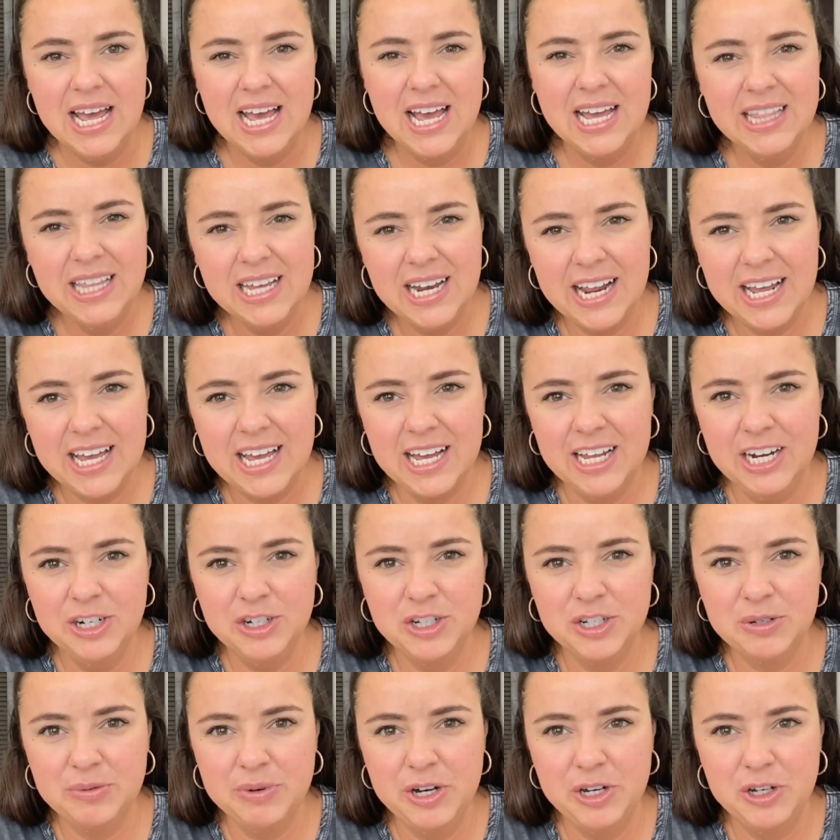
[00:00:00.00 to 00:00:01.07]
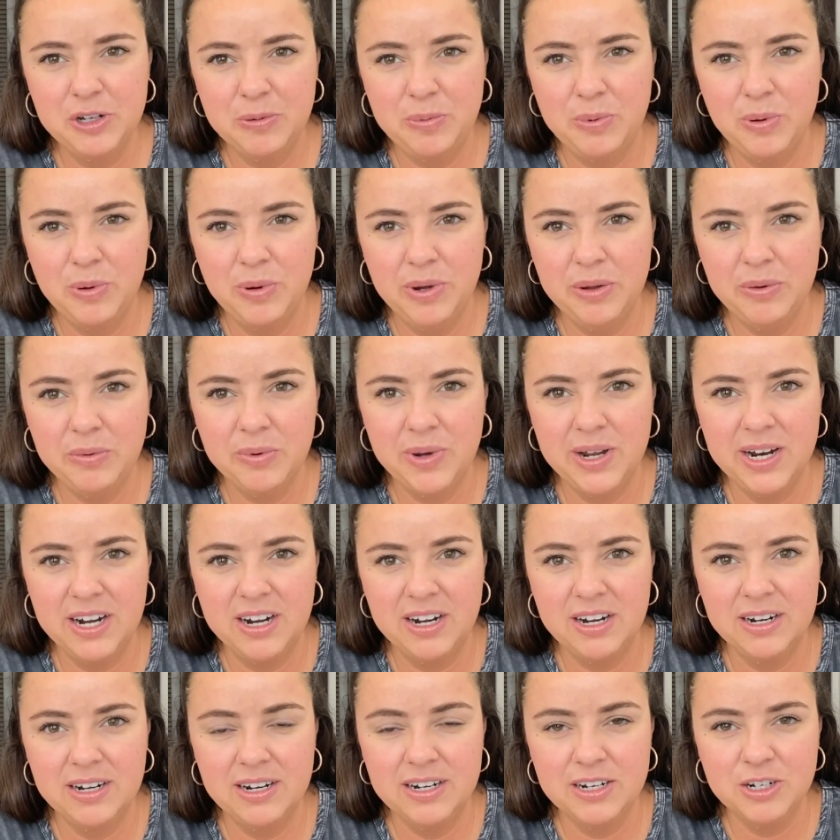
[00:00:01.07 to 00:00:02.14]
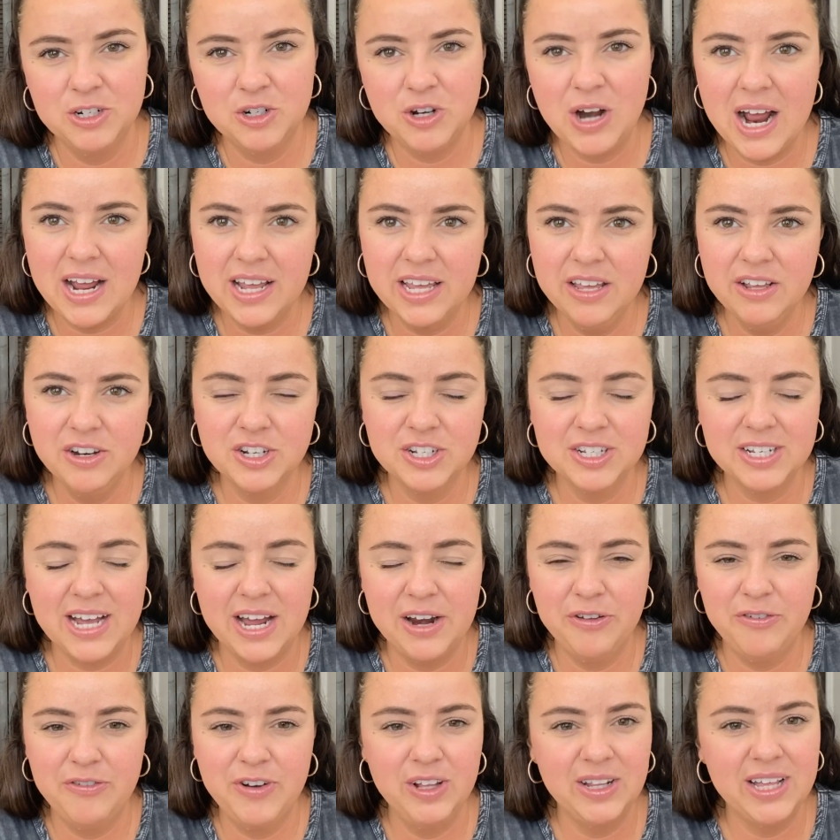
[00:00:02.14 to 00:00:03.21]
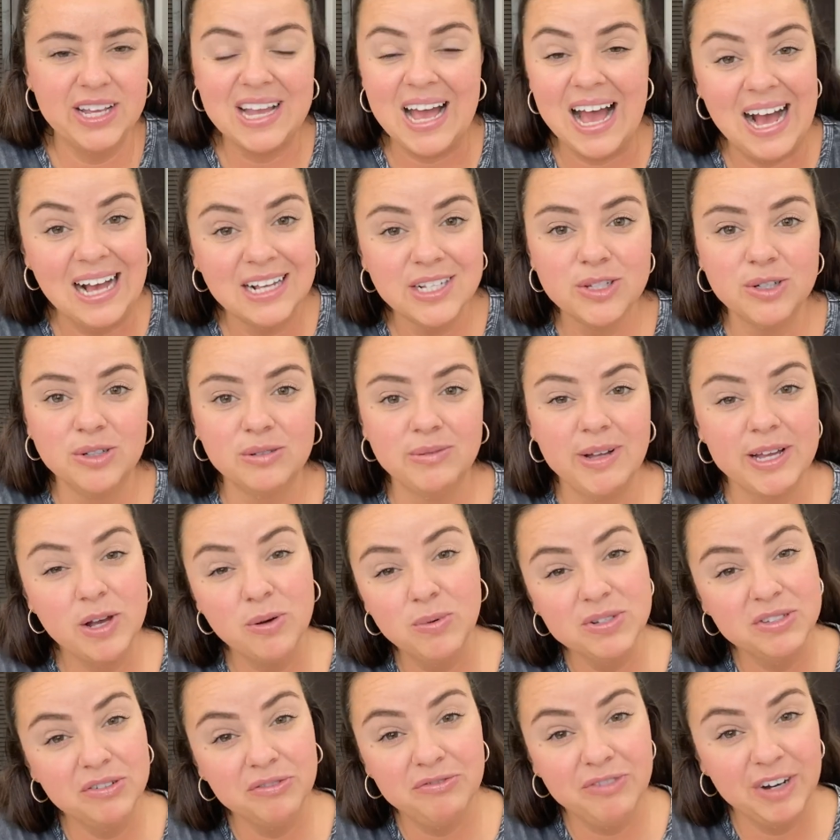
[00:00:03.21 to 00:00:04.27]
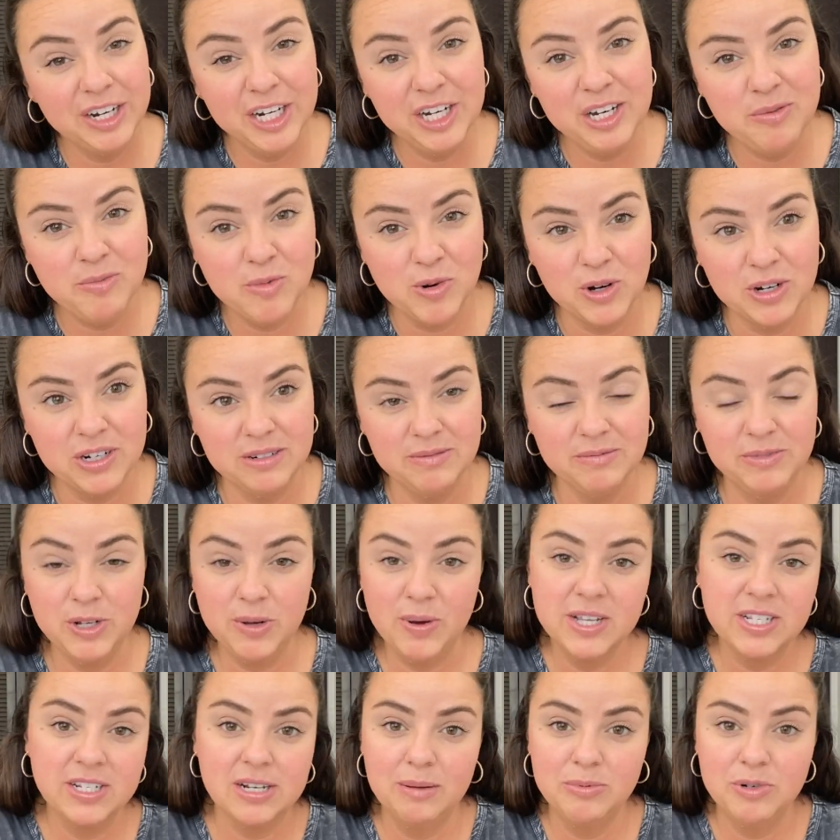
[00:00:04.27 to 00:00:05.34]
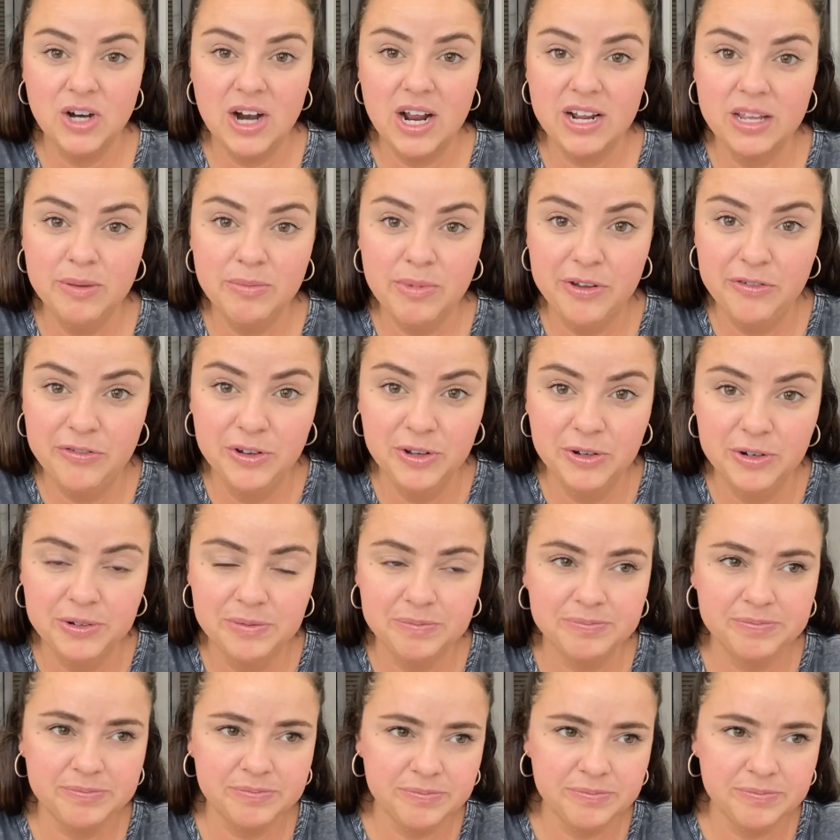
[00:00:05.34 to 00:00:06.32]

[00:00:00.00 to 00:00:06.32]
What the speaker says: And then I kind of just reached a point where tracking just kind of felt like a hassle. Like, it wasn't fun anymore. So I stopped tracking my food.